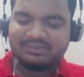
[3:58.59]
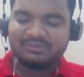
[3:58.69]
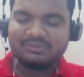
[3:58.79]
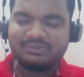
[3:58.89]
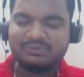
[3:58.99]

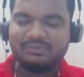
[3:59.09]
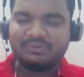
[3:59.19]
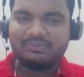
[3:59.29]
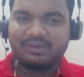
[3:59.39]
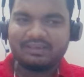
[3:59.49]

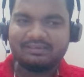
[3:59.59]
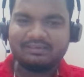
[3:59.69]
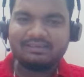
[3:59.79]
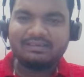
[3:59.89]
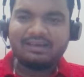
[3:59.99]
you can
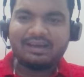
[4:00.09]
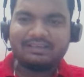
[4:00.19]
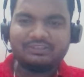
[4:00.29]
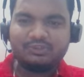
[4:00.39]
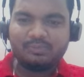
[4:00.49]

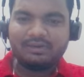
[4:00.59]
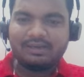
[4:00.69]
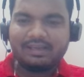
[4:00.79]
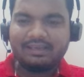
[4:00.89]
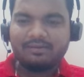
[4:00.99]
assume
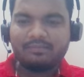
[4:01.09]
it like